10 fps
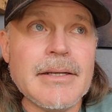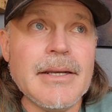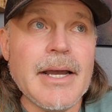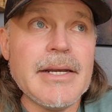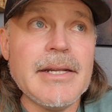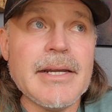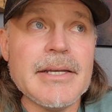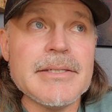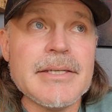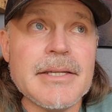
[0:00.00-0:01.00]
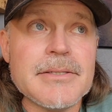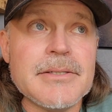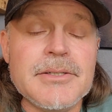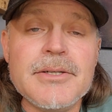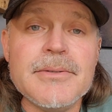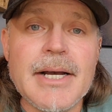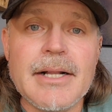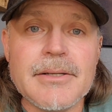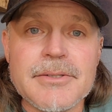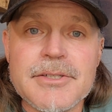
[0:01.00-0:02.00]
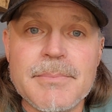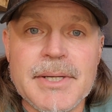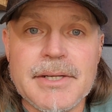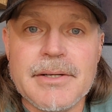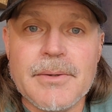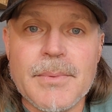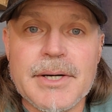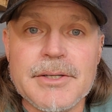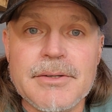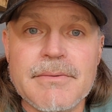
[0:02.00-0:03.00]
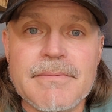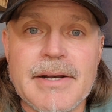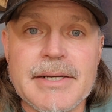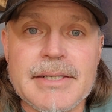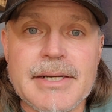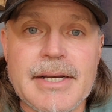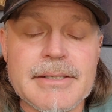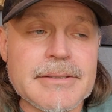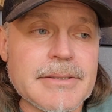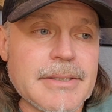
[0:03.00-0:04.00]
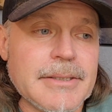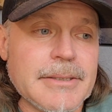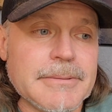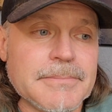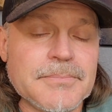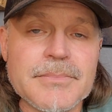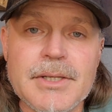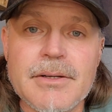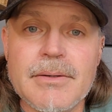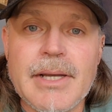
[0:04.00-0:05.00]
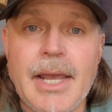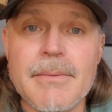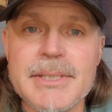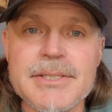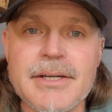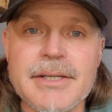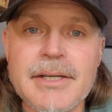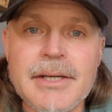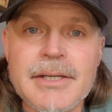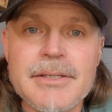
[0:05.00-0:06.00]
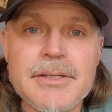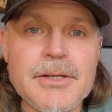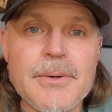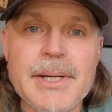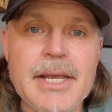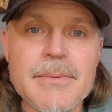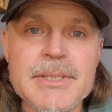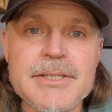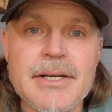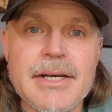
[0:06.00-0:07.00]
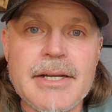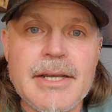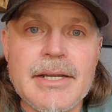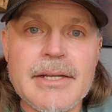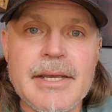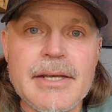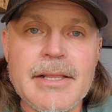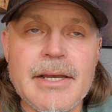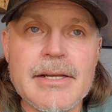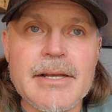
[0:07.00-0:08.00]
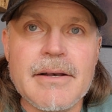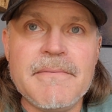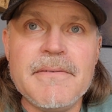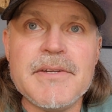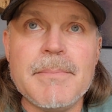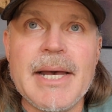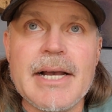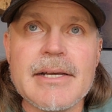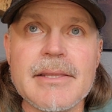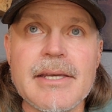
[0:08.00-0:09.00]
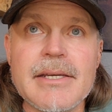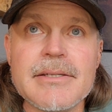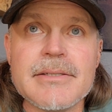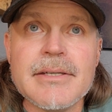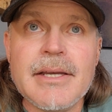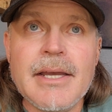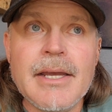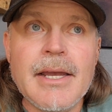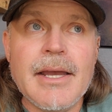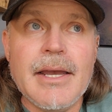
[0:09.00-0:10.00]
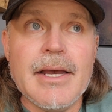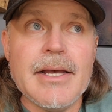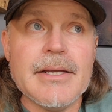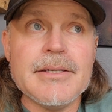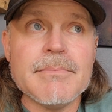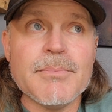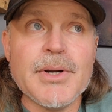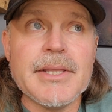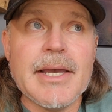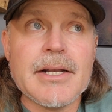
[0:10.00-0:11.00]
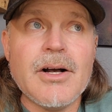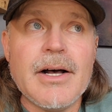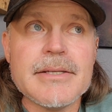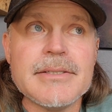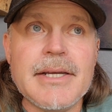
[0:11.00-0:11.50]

99 cents to $2 depending on where you find it at. You know, Amazon. You can go on Amazon and get like a 50-pack of these and bring that cost